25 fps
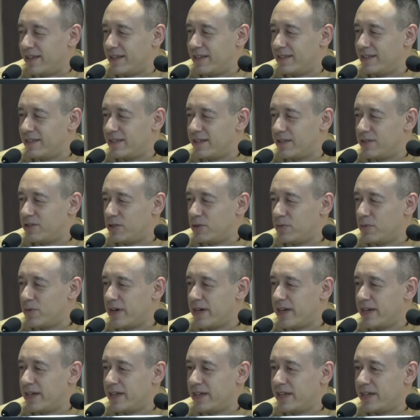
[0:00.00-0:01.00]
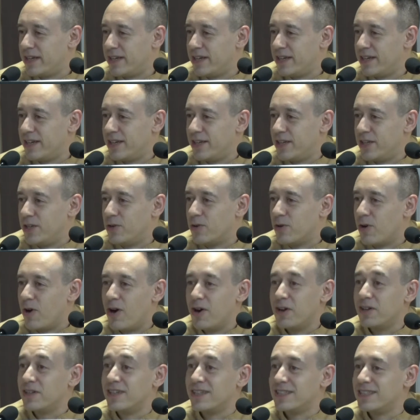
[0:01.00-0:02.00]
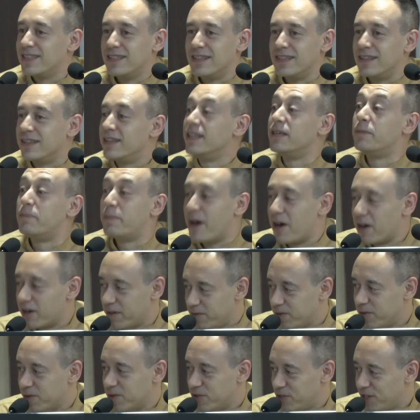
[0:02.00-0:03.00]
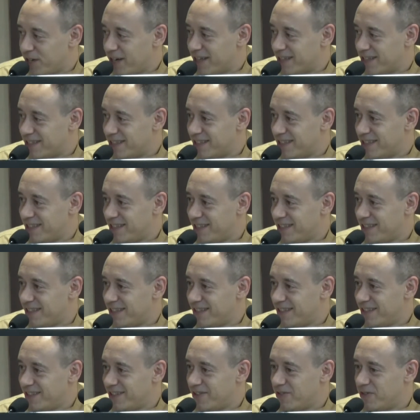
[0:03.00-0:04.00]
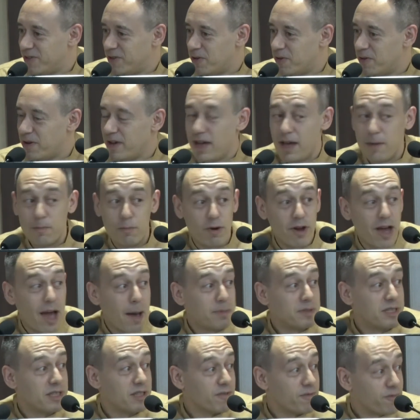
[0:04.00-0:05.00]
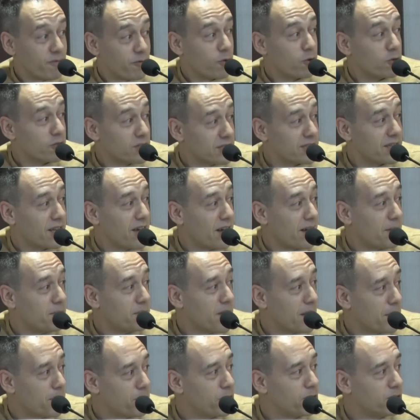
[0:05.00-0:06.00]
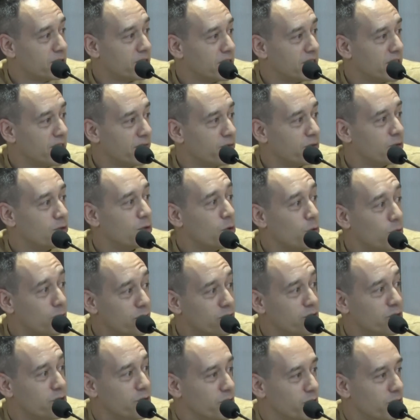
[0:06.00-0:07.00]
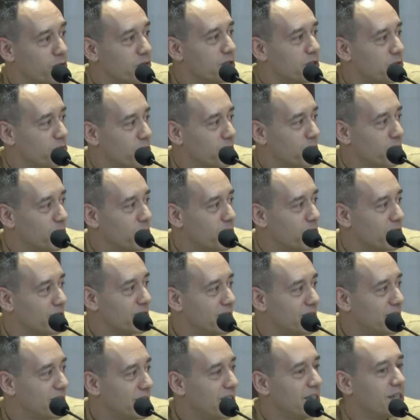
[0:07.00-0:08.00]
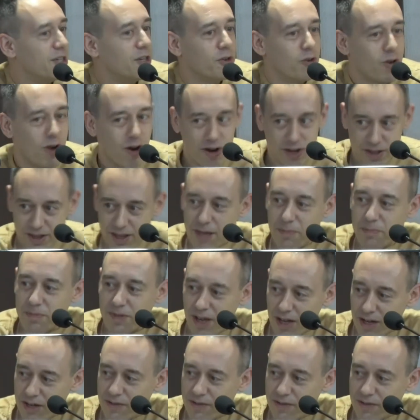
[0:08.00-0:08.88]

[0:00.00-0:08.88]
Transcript: in such a way, your heart doesn't leap out of your chest. Perhaps the first time that person ever told you those 3 words, your heart leapt out